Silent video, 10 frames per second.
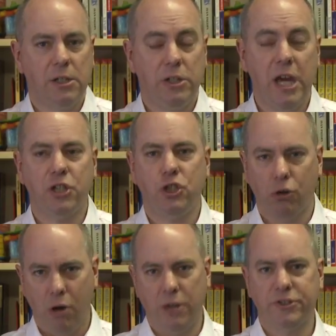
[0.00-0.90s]
Yes,
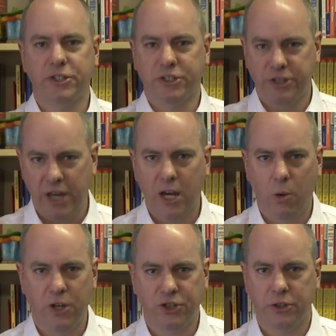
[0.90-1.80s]
your answers to their
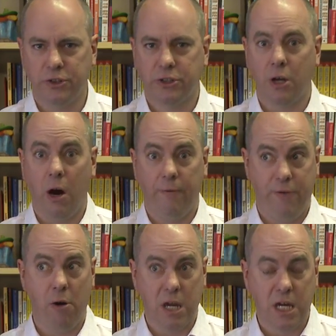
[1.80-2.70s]
questions are
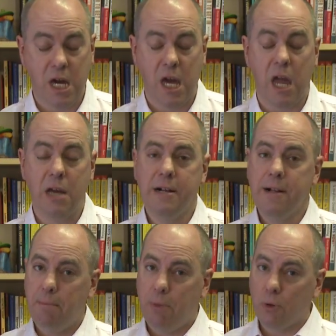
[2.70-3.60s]
very key,
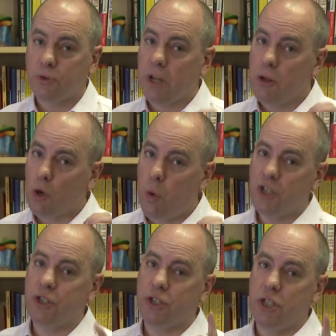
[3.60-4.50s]
but also the
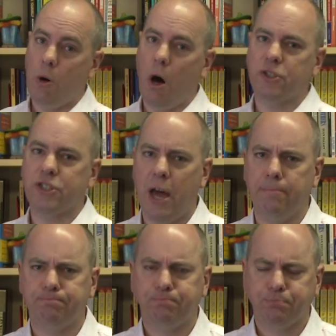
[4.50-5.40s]
questions that you ask them.